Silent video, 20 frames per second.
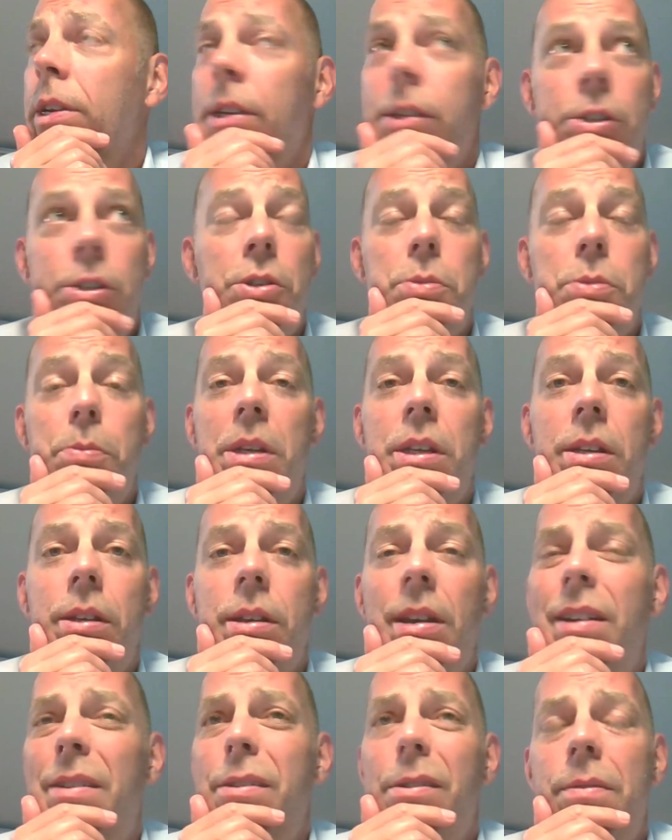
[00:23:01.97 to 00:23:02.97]
just me.
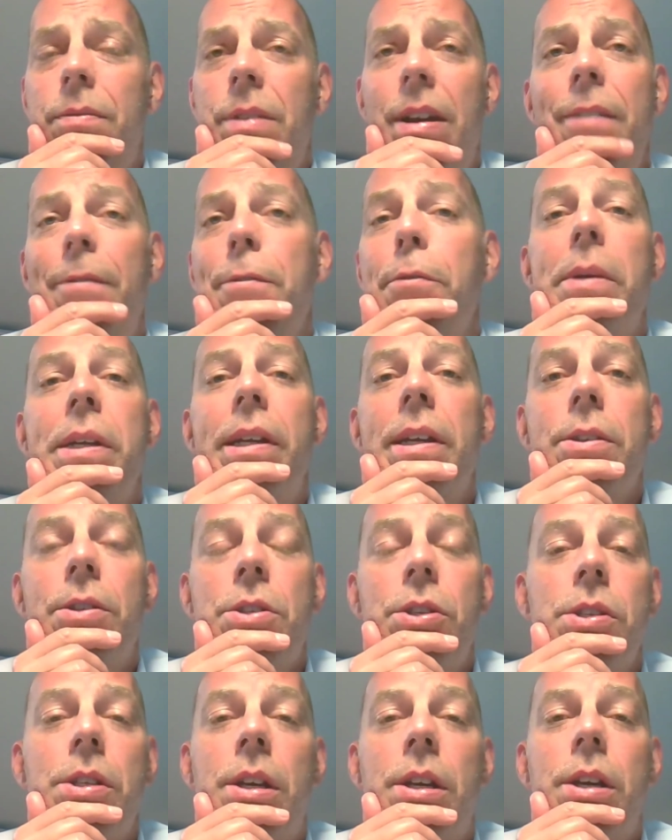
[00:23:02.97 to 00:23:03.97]
Everybody else
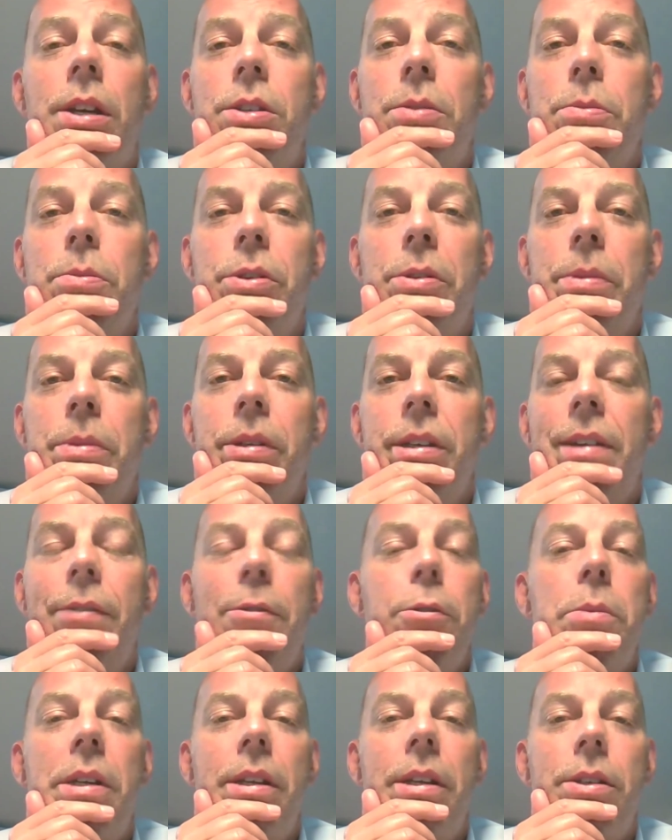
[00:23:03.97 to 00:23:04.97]
is a customer to me.
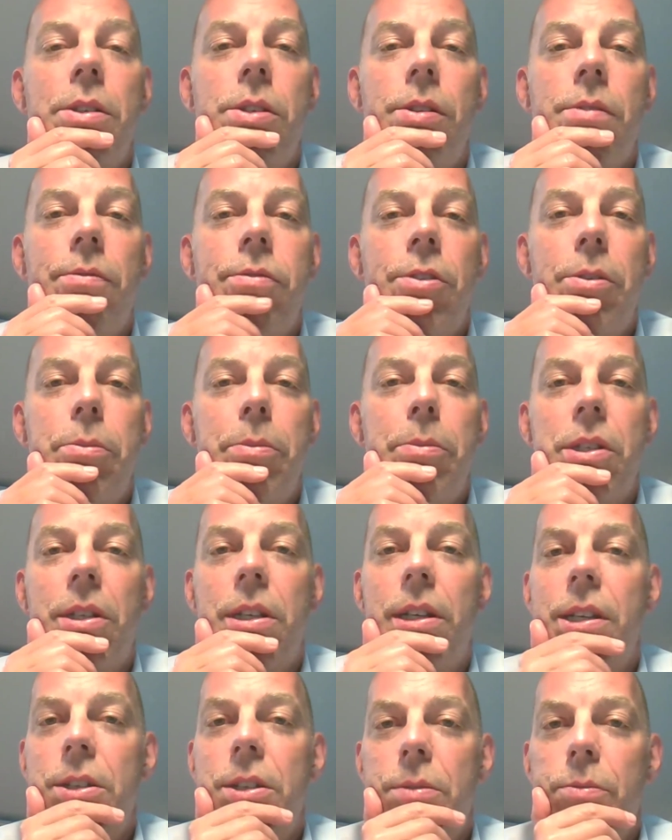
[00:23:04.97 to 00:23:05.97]
Everybody else in the firm is a
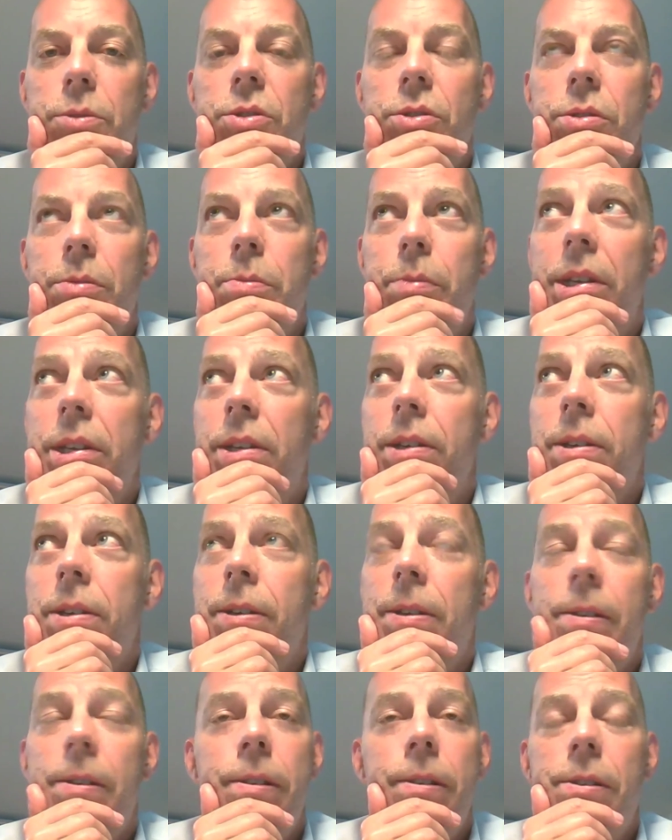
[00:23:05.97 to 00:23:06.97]
customer to me.
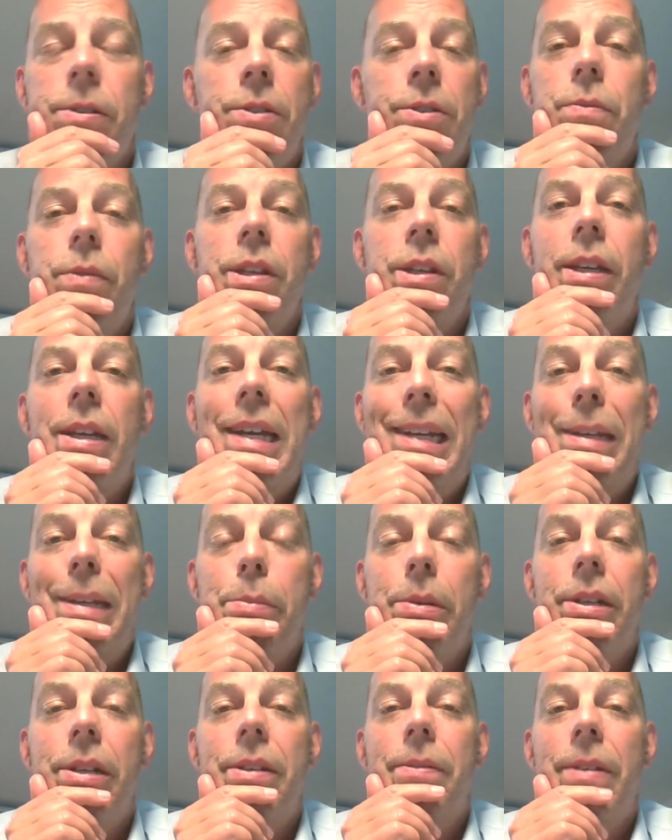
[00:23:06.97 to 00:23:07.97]
There isn't really
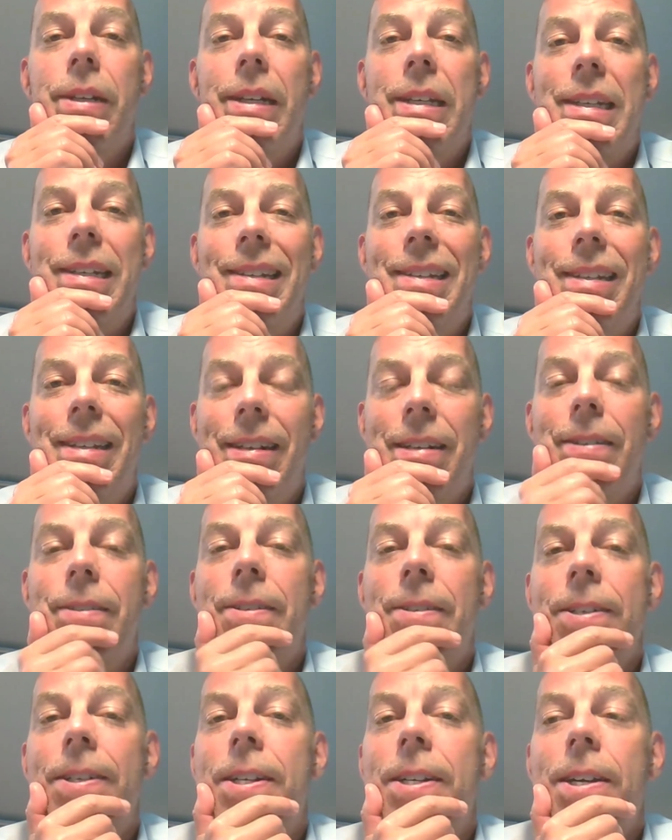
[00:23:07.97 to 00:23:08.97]
anybody right now
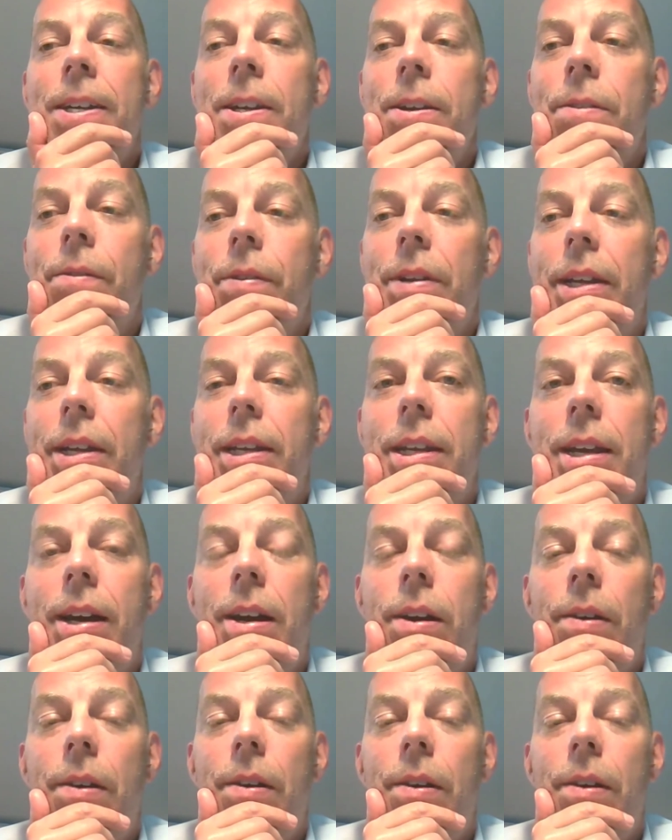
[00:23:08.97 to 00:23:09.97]
that